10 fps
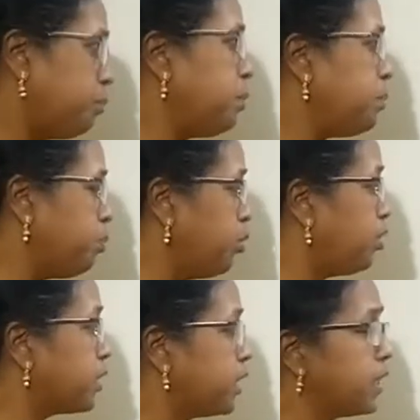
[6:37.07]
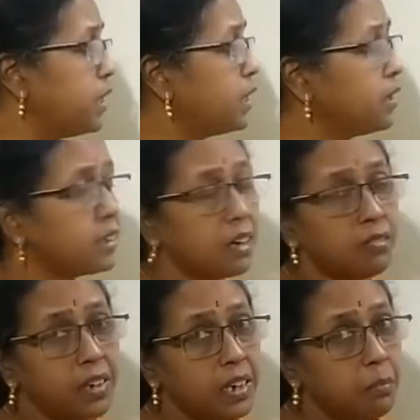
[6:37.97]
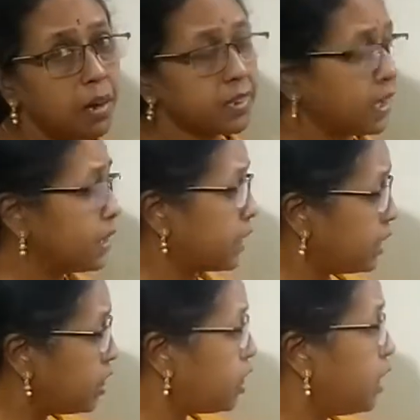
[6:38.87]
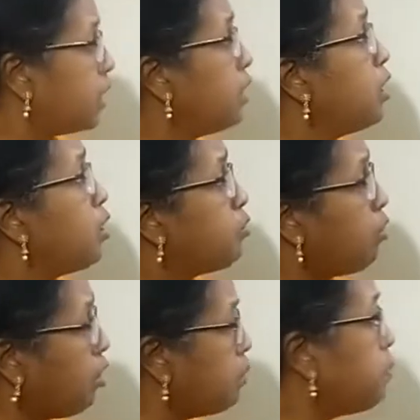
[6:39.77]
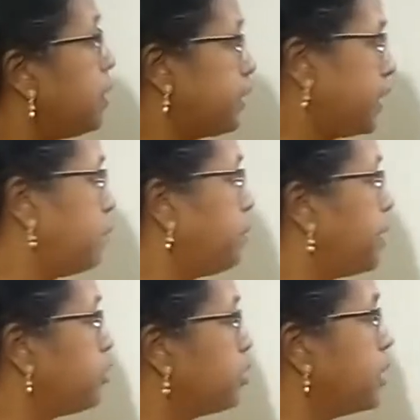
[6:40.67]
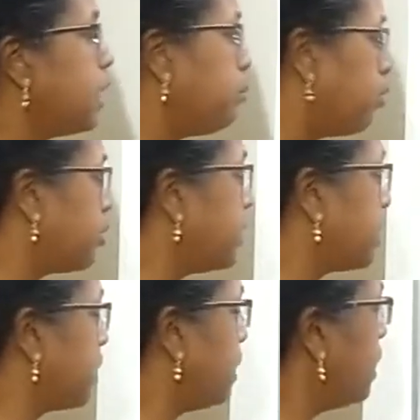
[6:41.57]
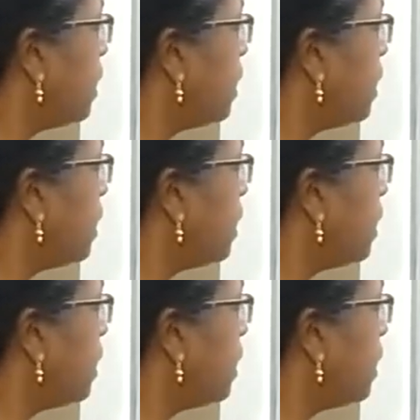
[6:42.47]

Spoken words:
people or citizens are very much essential for participatory democracy.